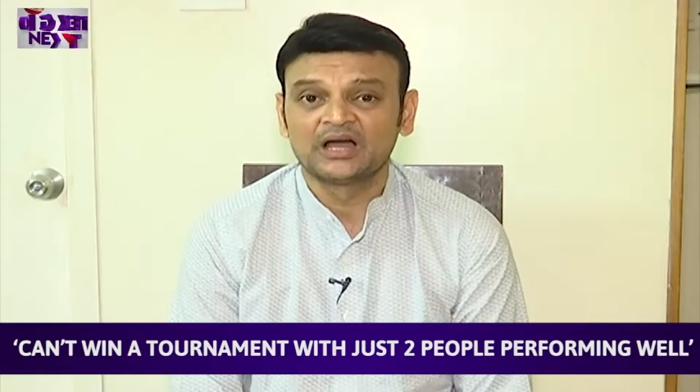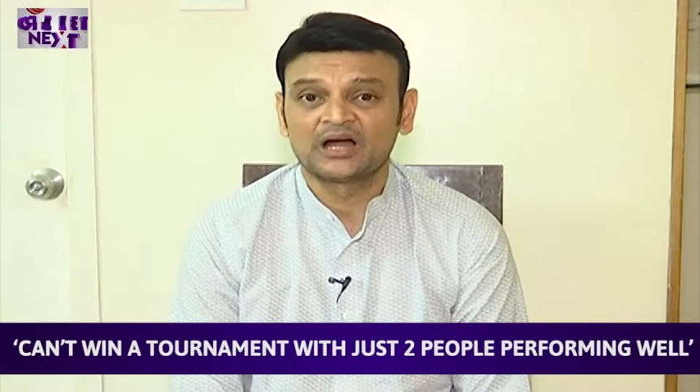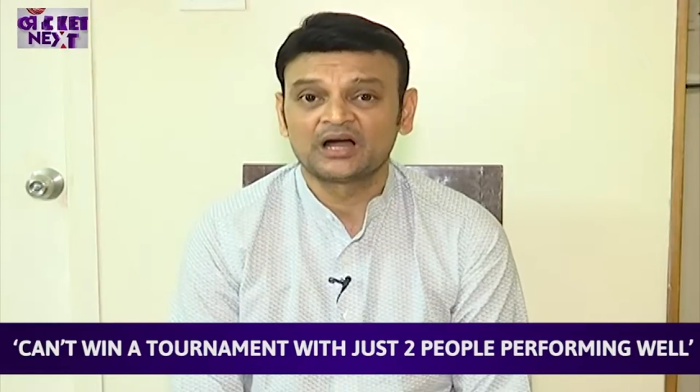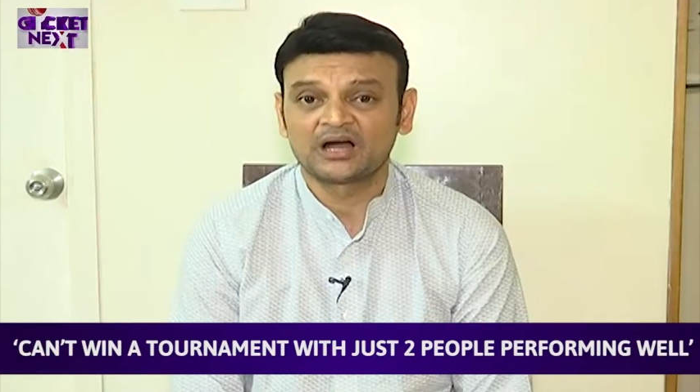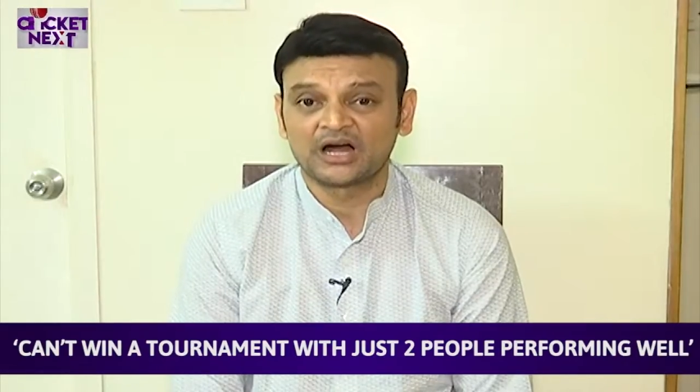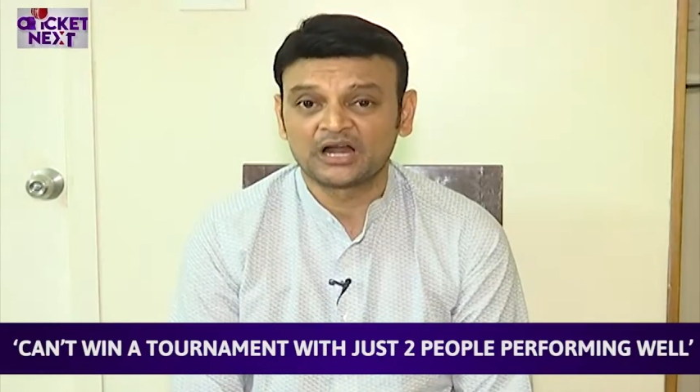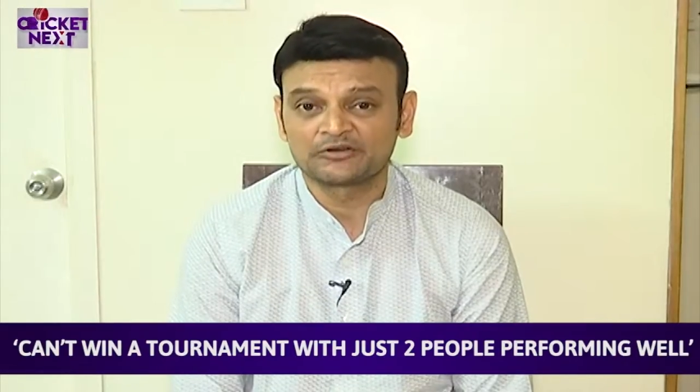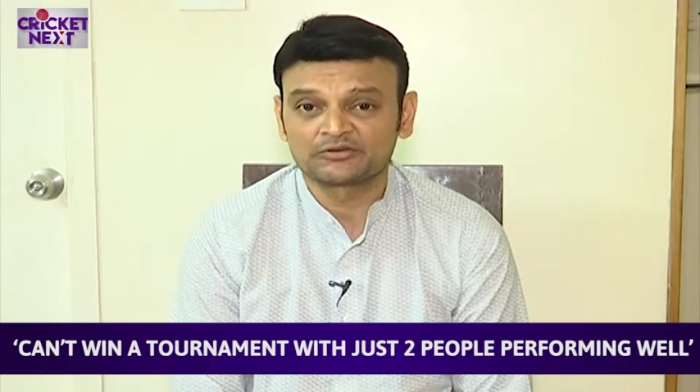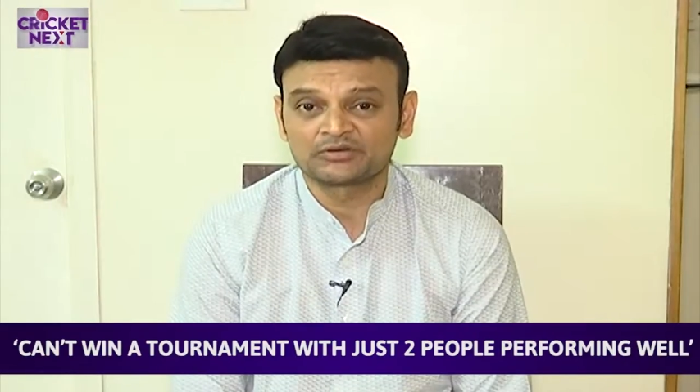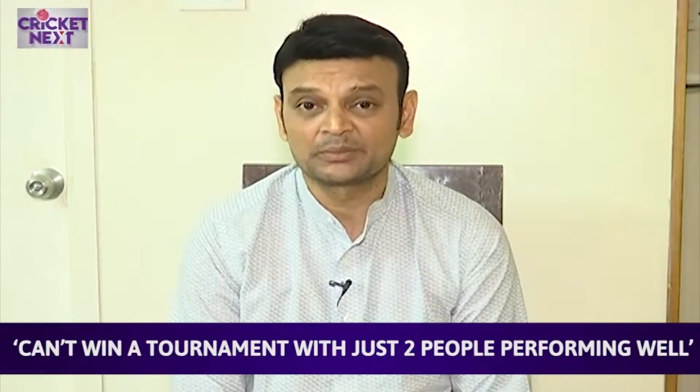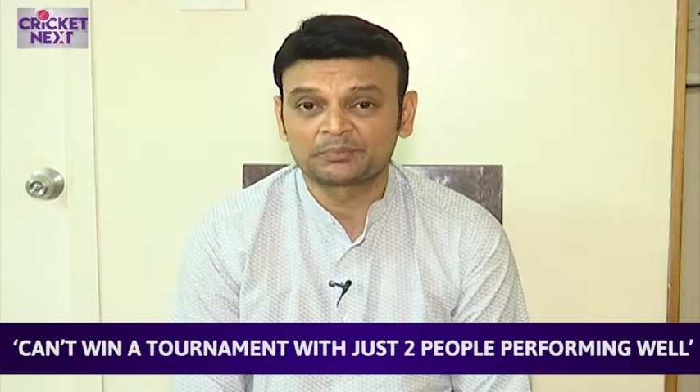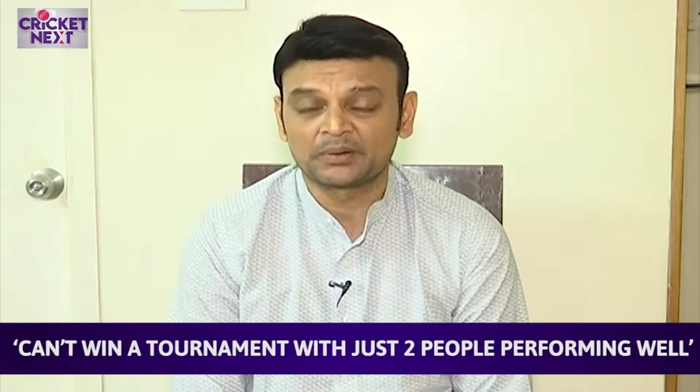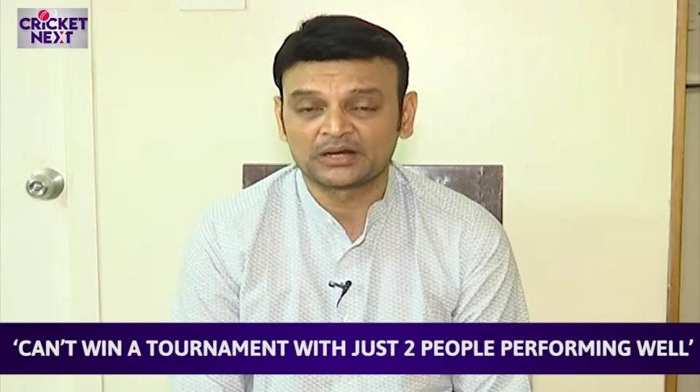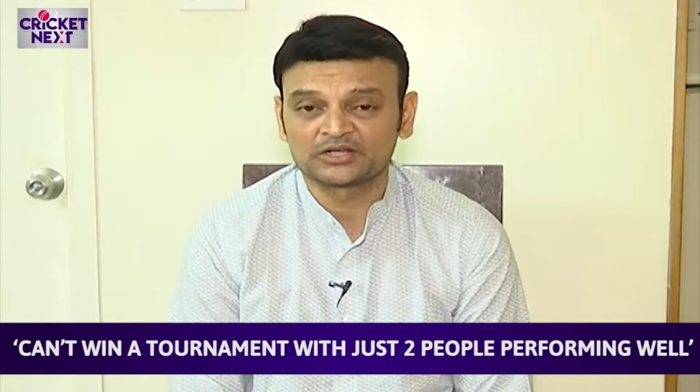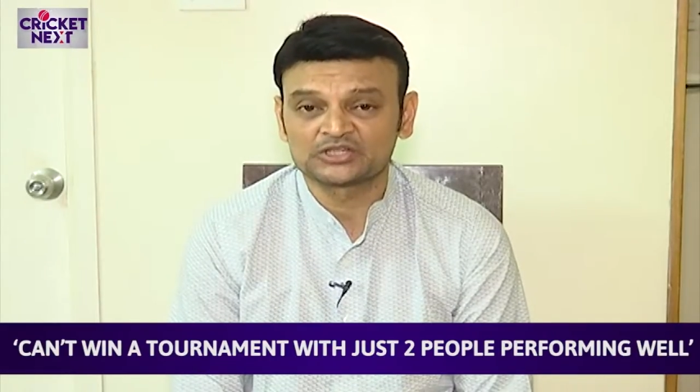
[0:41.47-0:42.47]
a
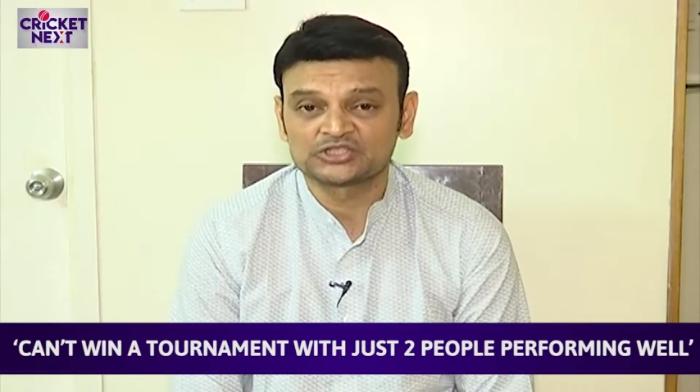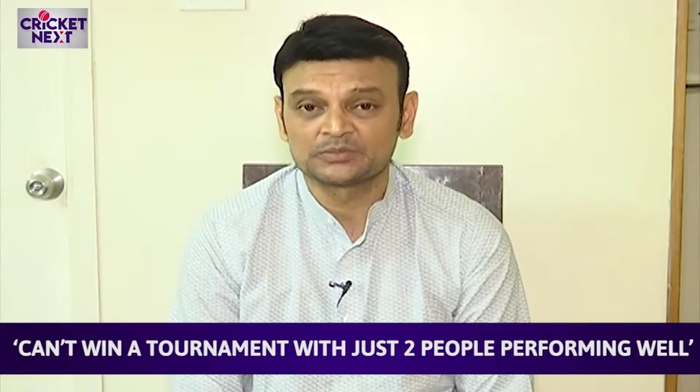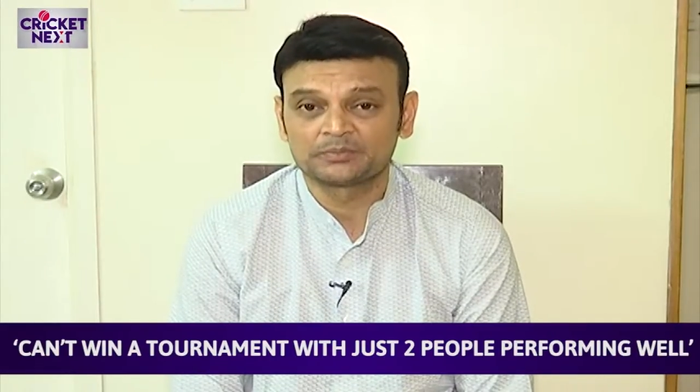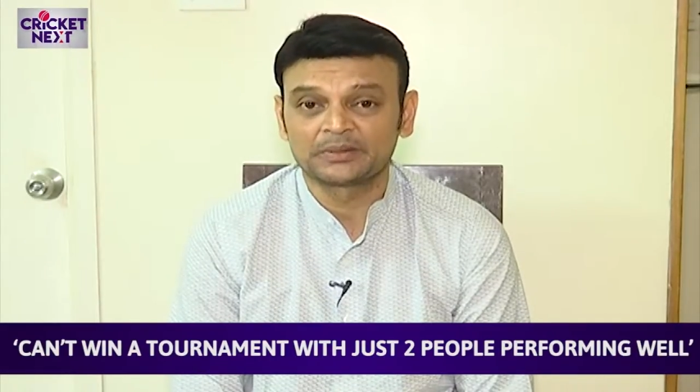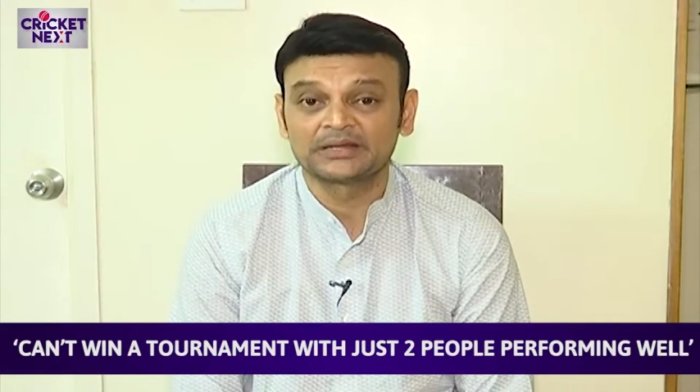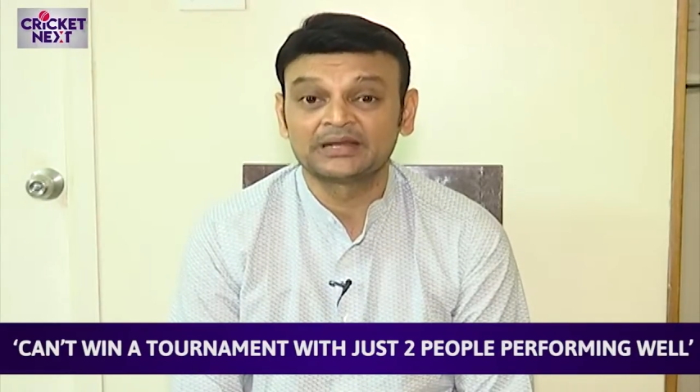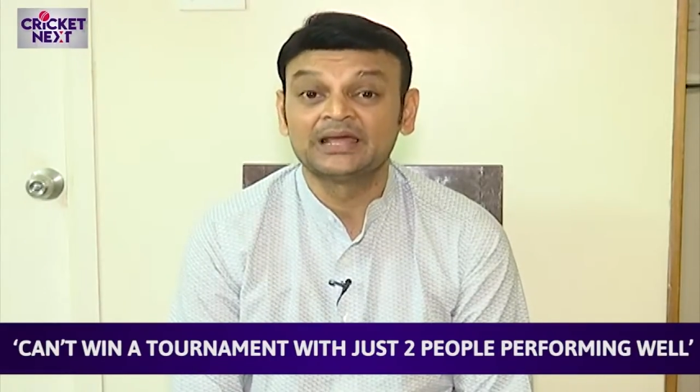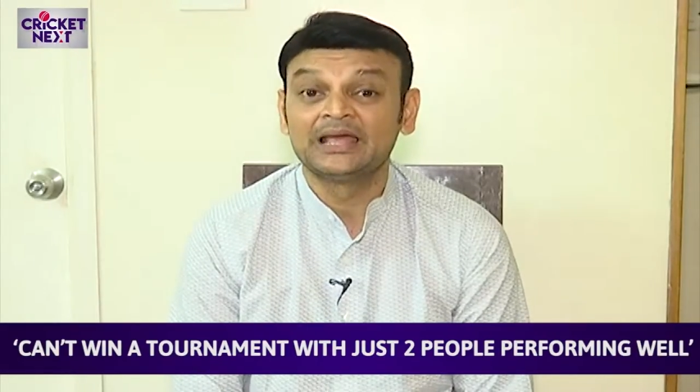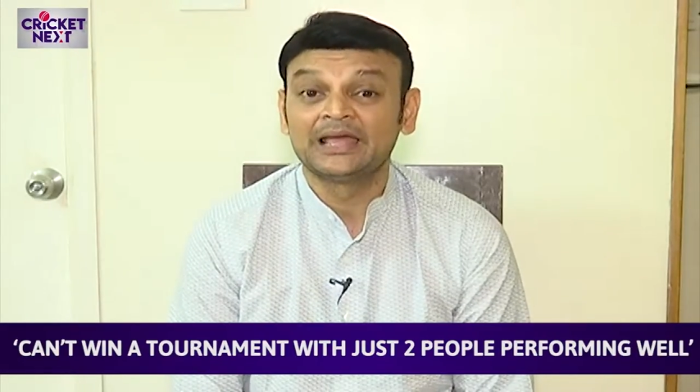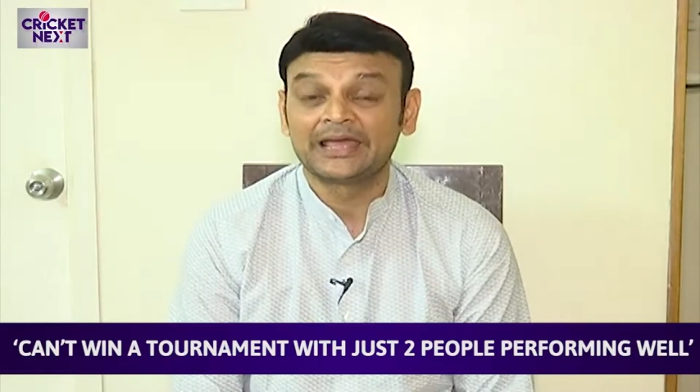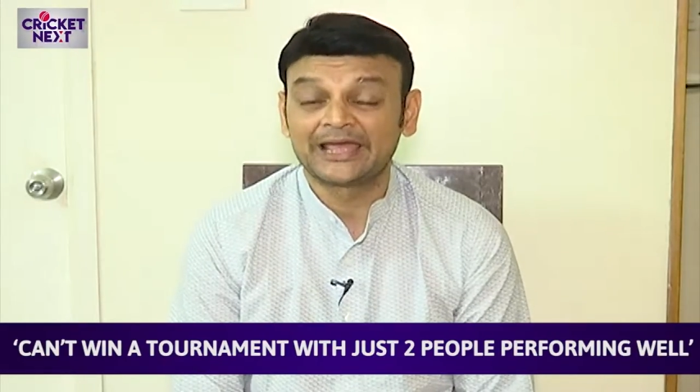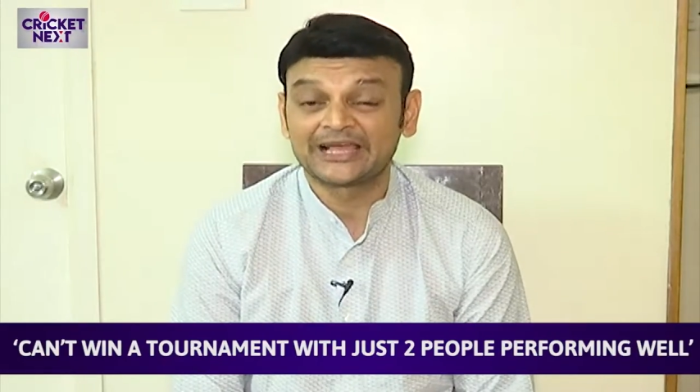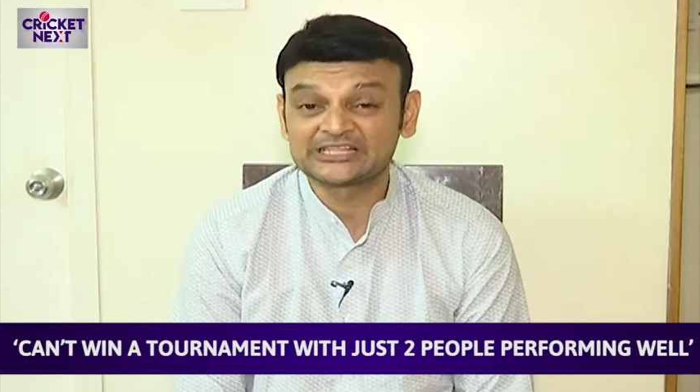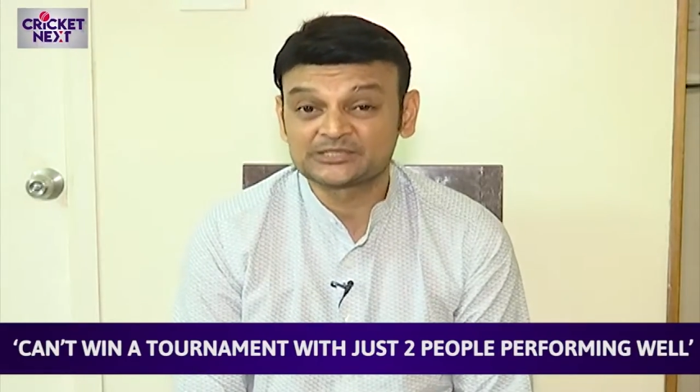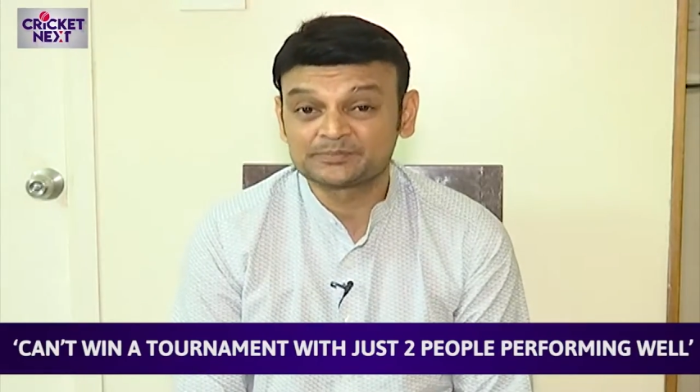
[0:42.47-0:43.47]
100-run partnership and
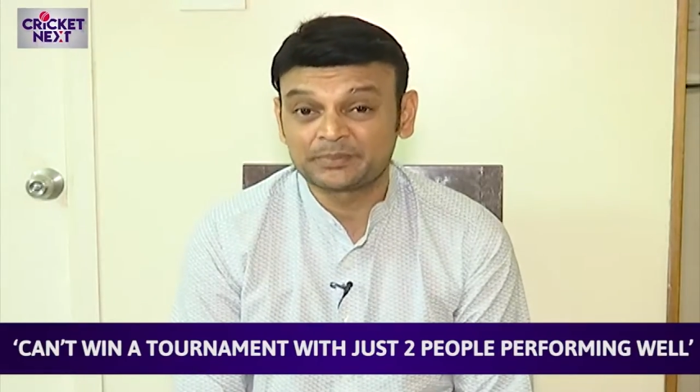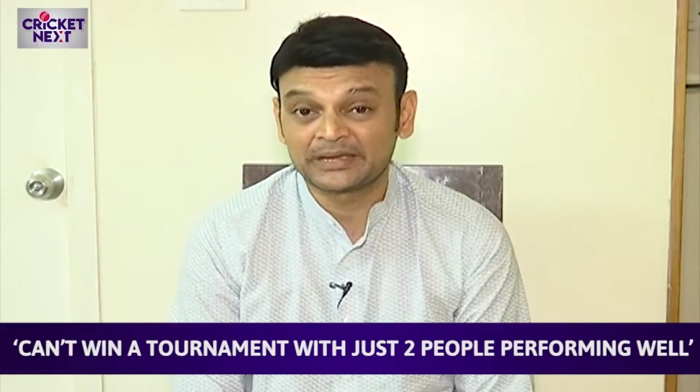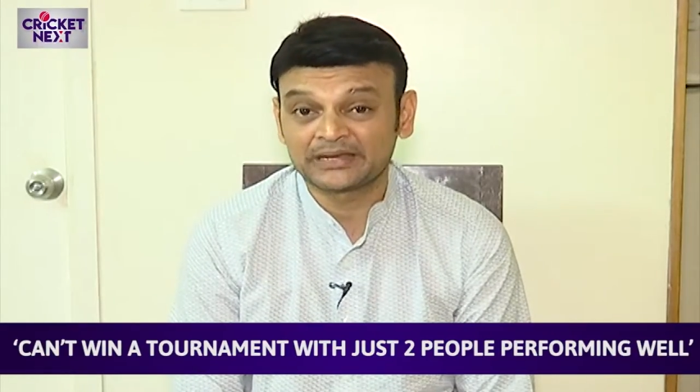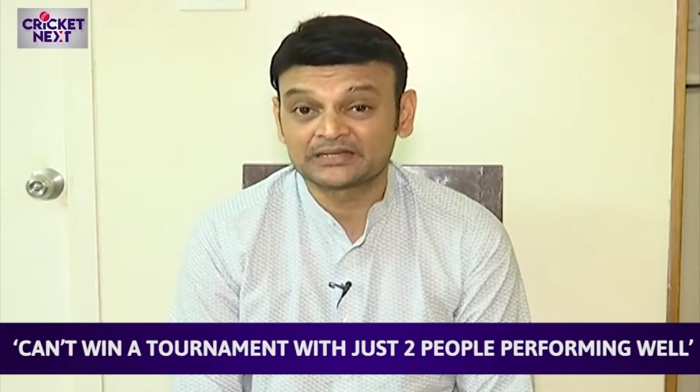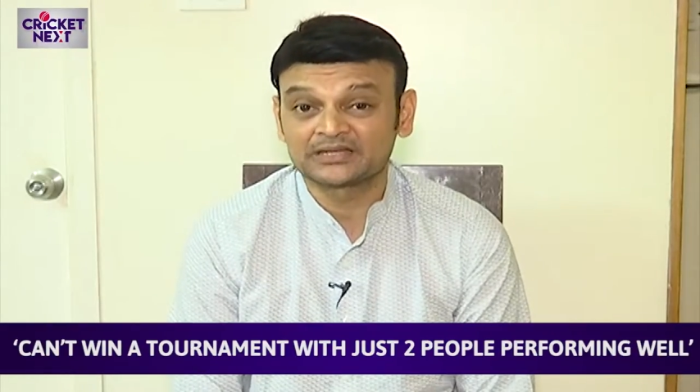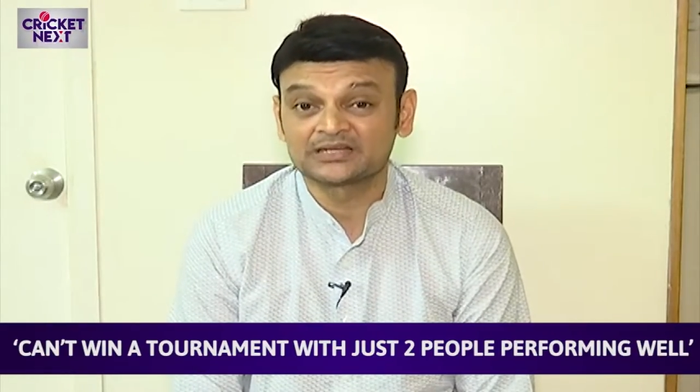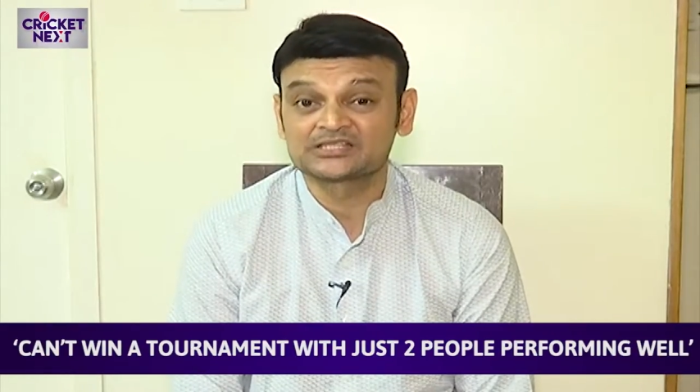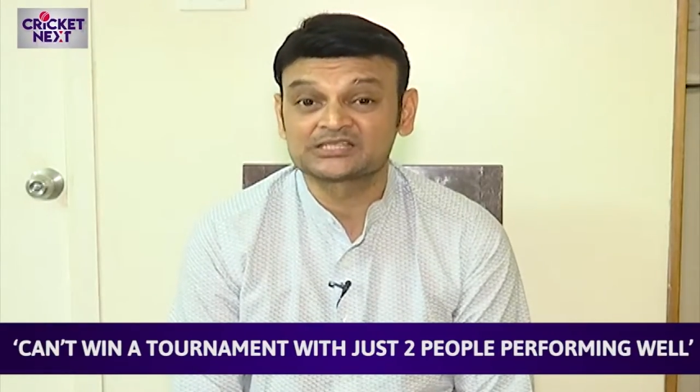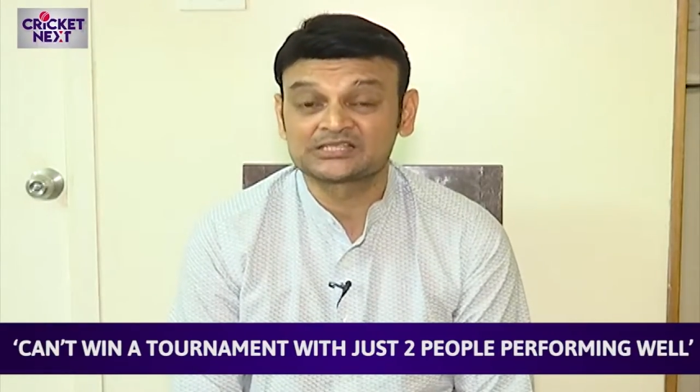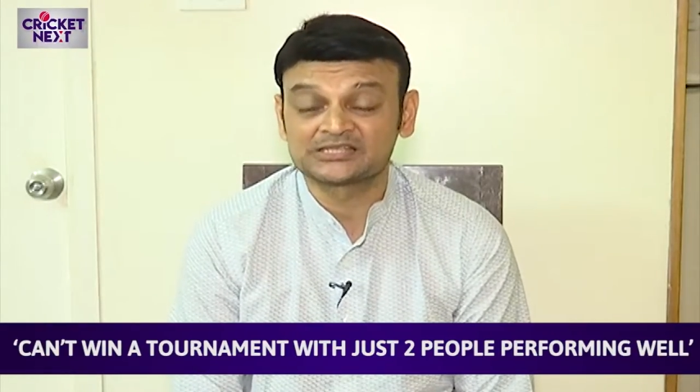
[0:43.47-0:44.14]
expect a